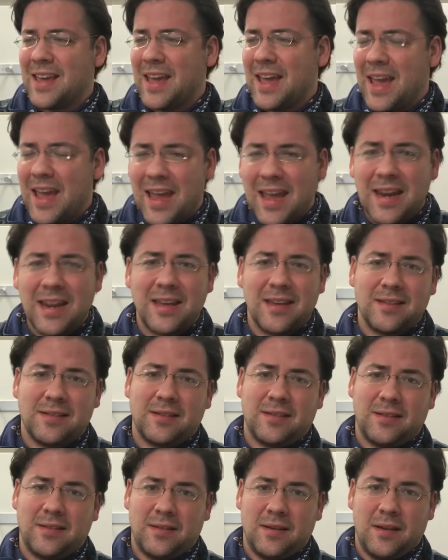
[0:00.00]
80s,
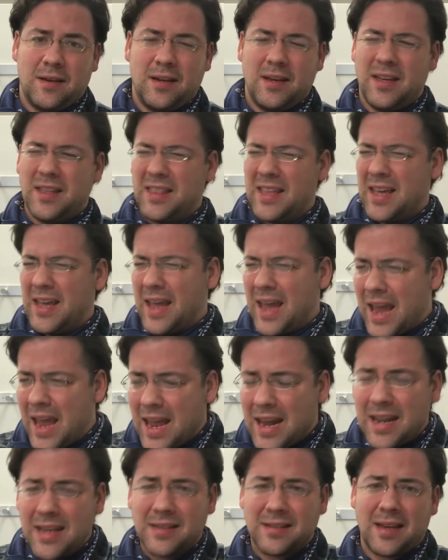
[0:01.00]
in the
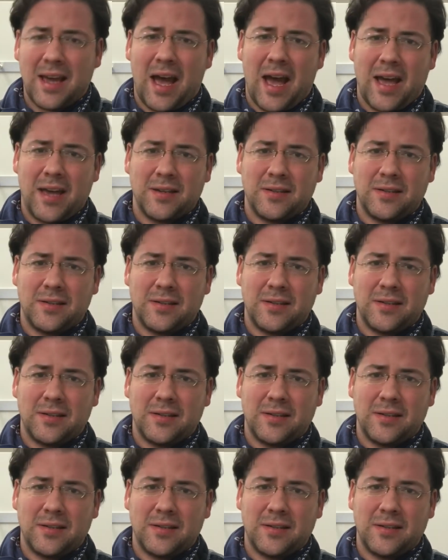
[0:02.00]
80s, guys.